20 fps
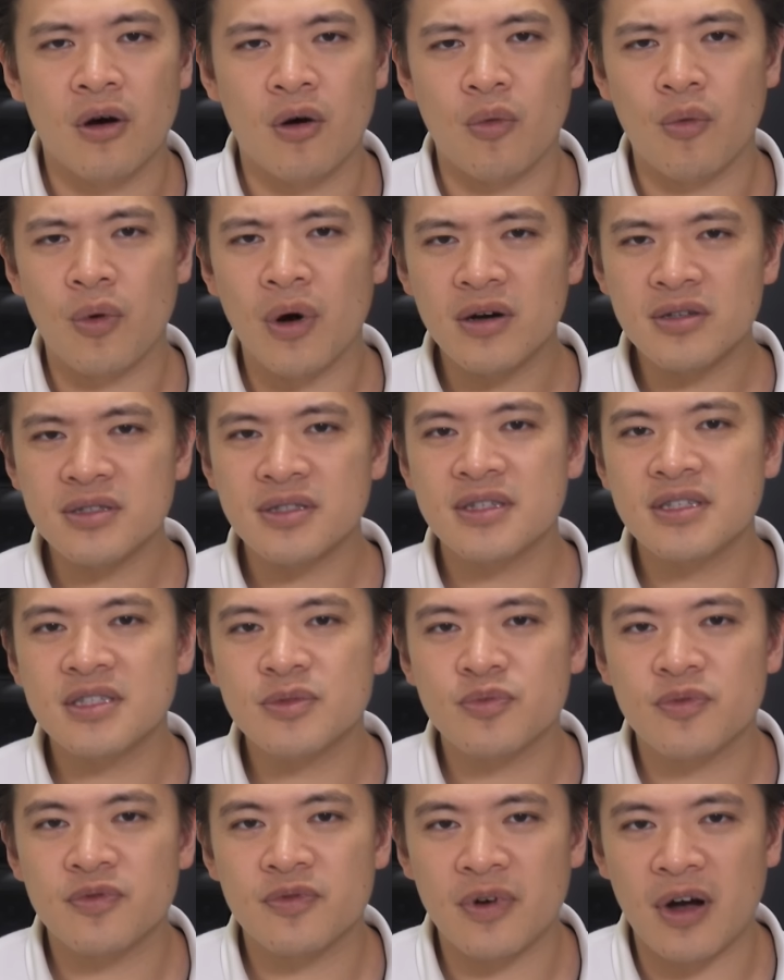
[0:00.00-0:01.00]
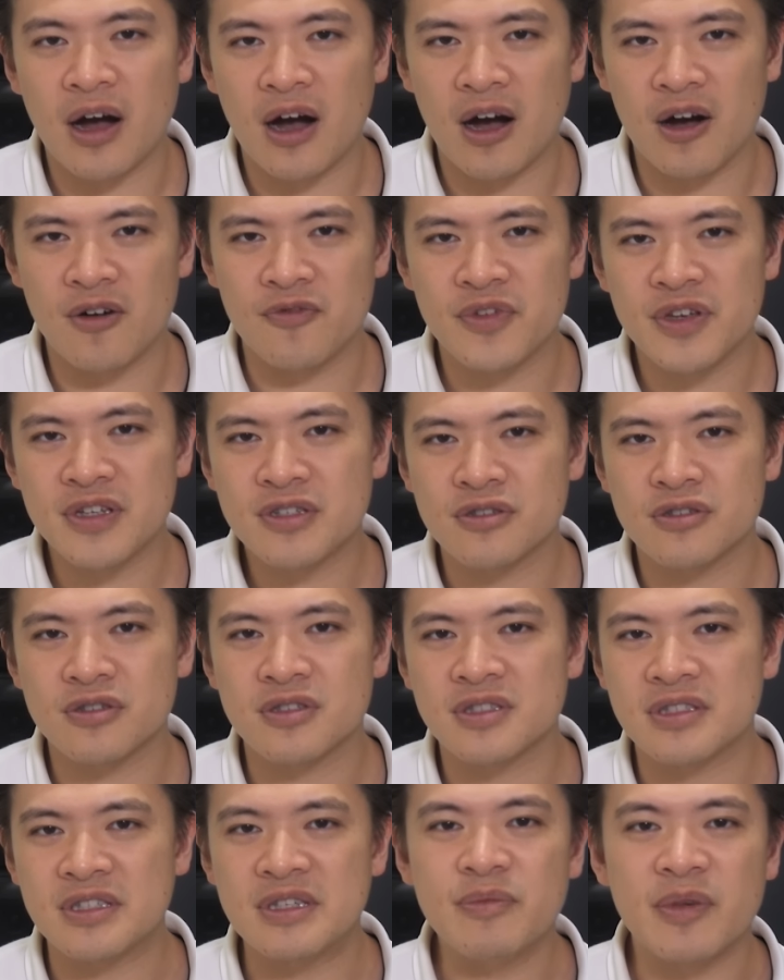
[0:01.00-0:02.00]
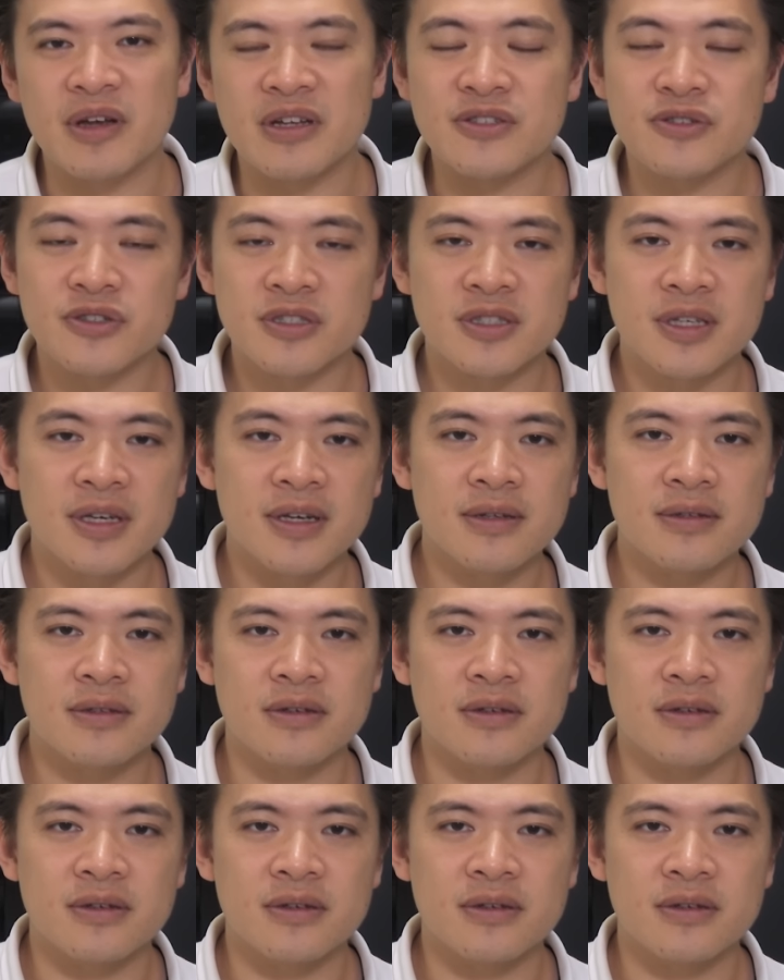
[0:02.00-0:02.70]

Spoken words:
Whilst these features seem interesting,